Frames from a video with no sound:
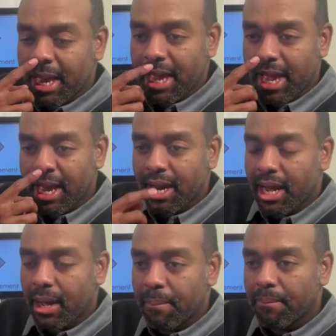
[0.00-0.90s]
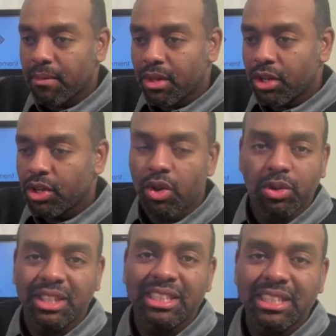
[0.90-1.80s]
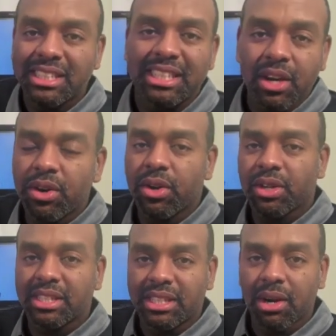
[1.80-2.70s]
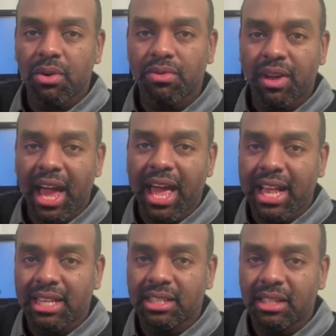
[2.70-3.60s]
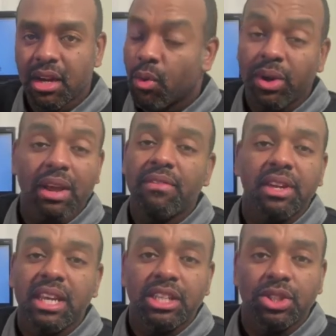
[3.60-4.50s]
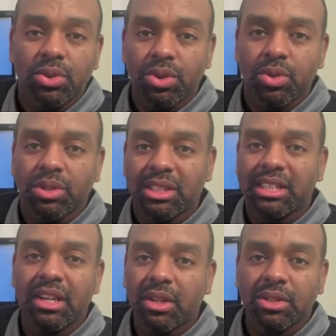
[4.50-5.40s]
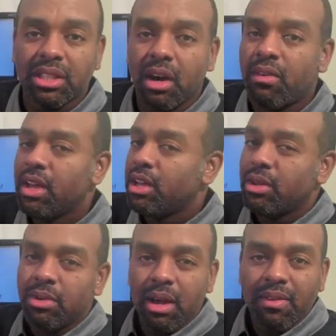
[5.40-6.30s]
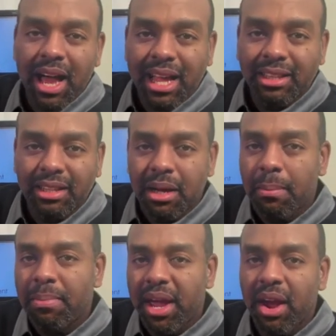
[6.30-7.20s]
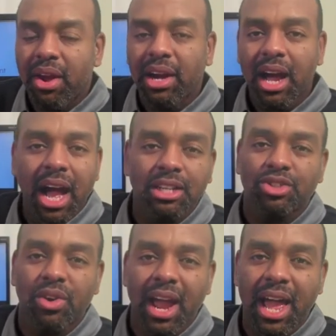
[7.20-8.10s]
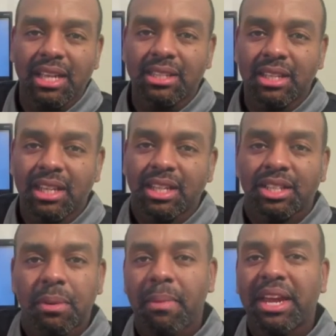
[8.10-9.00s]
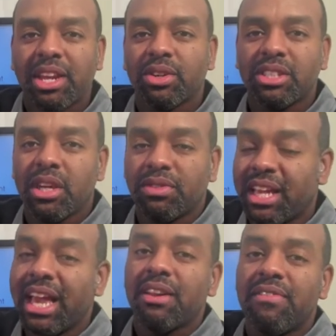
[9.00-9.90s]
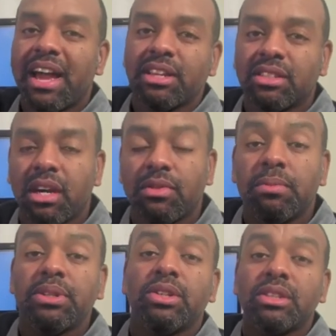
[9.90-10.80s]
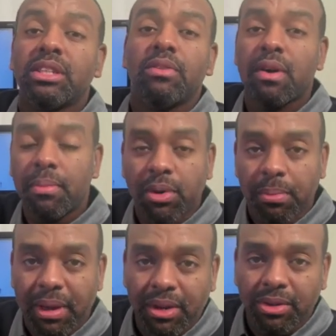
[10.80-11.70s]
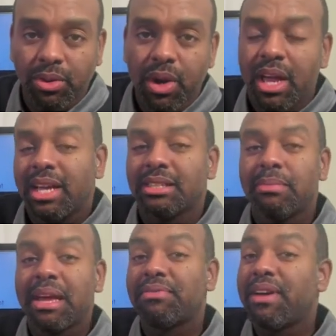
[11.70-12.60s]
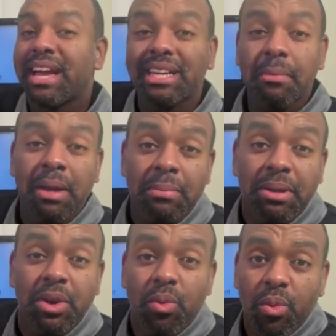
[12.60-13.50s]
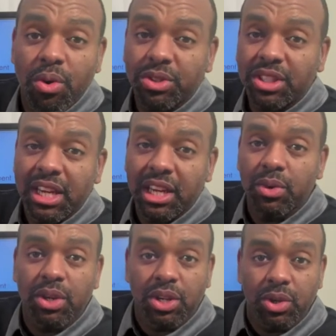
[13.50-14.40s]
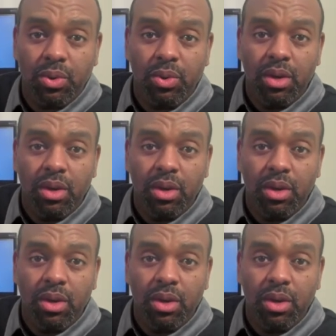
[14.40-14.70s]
And, you know, just to sell yourself as whatever it is you do, to sell yourself, you never have to compare, contrast to make yourself, to edify yourself or put yourself up on a pedestal. As a matter of fact, that may be the worst thing you can do.